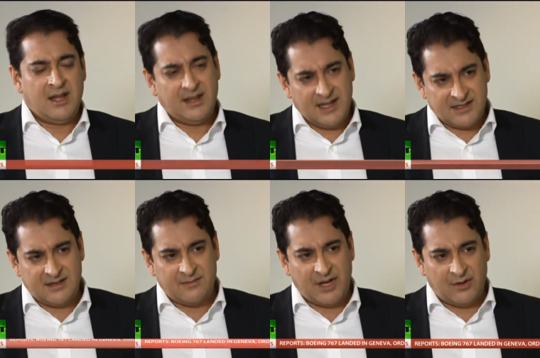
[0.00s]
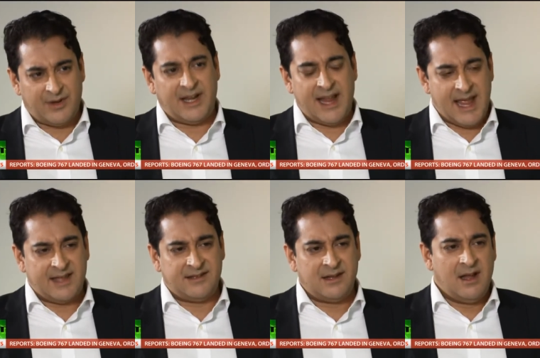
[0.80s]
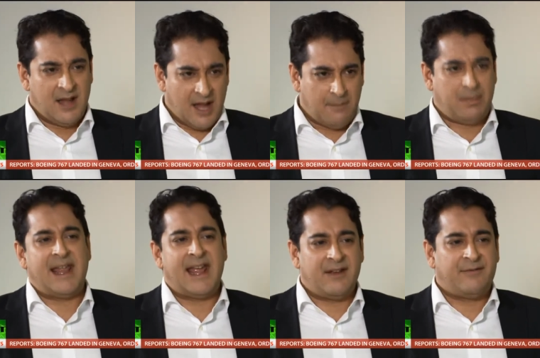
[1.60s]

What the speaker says: The SNP already has a plan